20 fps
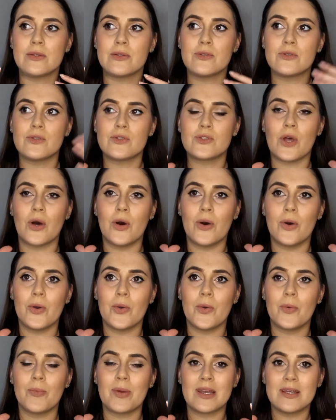
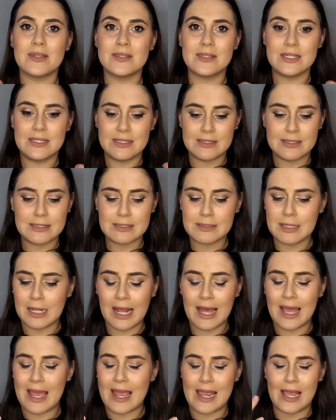So because it's
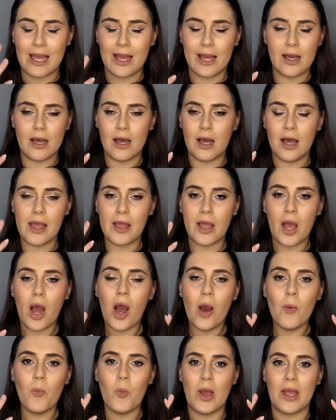clay, I
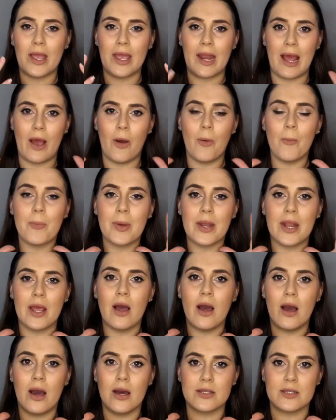can't work it out, but it
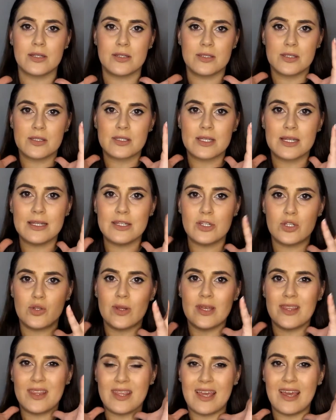hardens. So
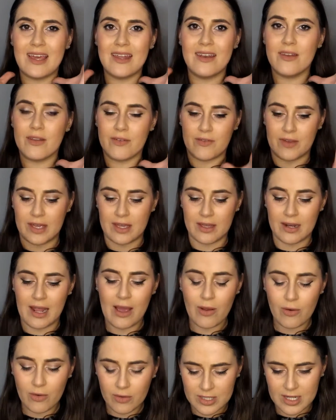literally at the end of it,
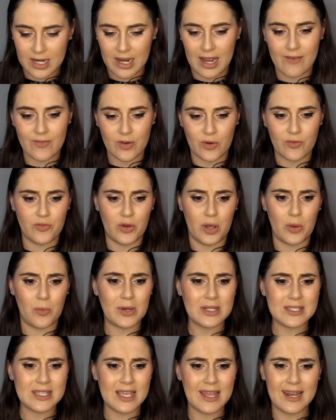how long did I have it on for? I
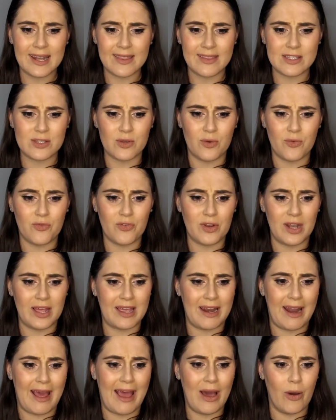want to say I had this on for like
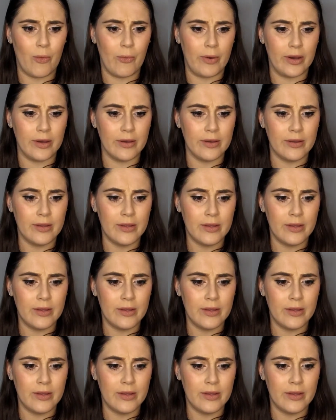an hour.